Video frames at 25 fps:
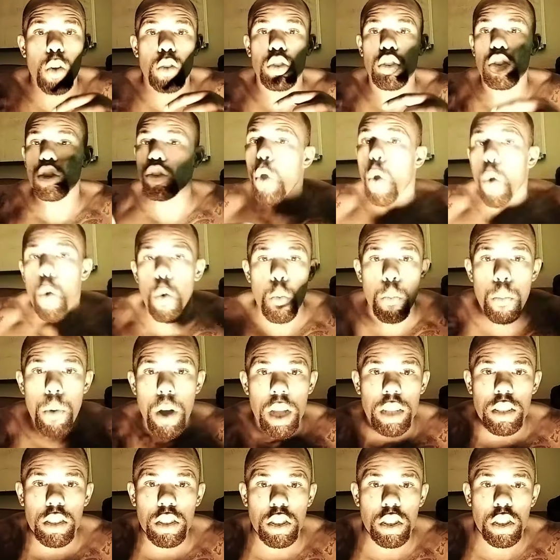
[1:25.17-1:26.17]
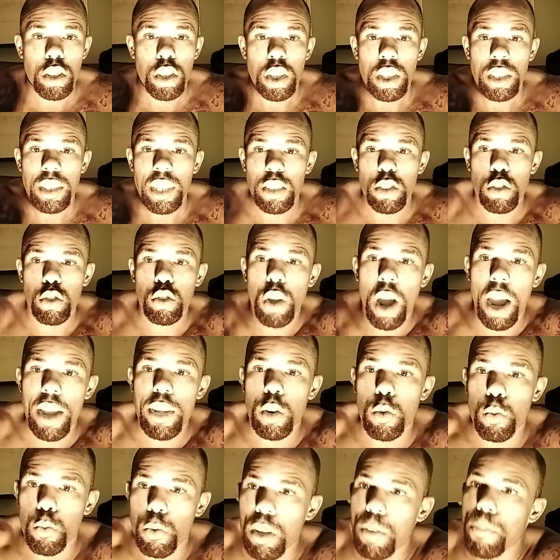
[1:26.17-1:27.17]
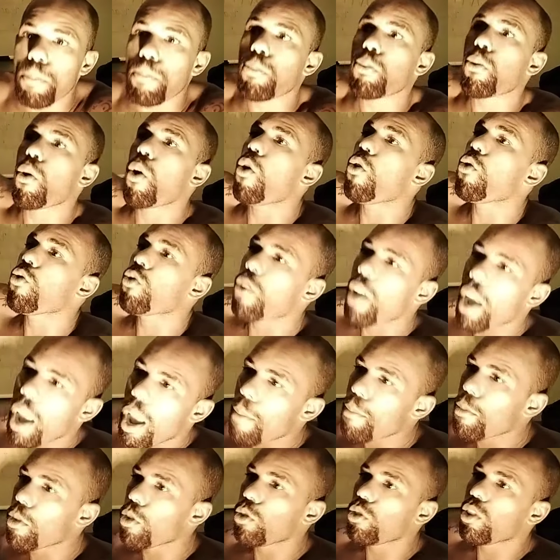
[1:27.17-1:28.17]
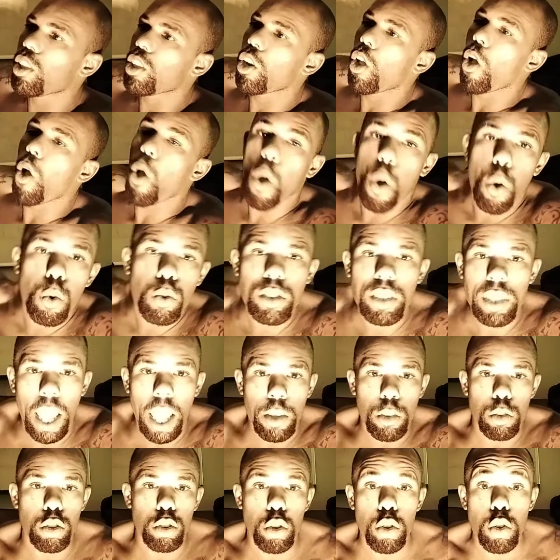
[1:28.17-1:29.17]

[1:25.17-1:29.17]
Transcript: so much that's trying to reprogram you to the old cycle.